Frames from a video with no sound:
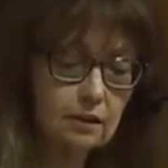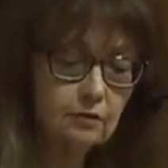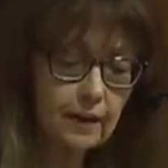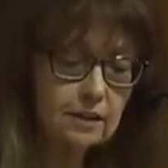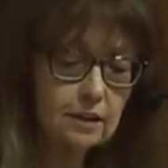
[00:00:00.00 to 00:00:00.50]

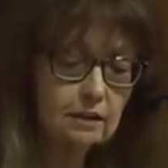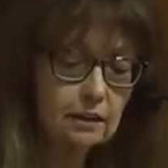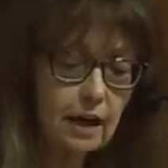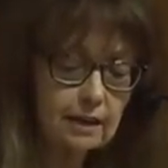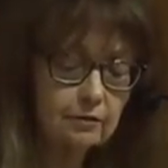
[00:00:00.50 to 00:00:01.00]

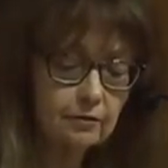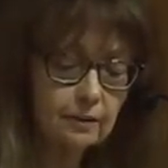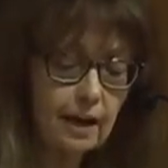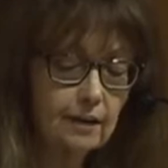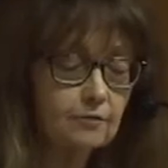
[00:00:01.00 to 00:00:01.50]
inventing
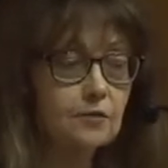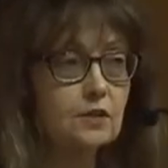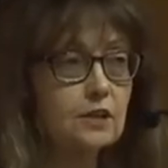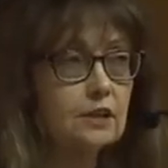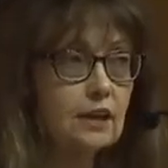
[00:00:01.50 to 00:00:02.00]
life
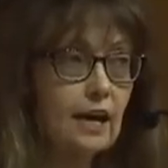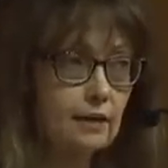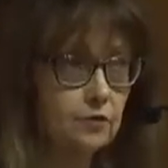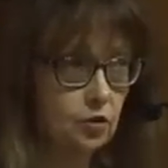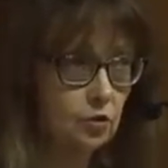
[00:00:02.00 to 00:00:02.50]
left
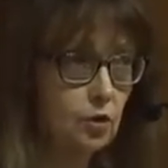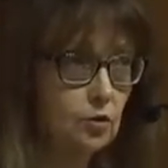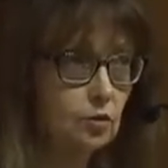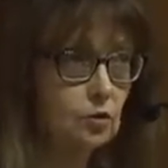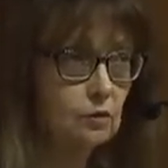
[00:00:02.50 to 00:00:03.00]
after you."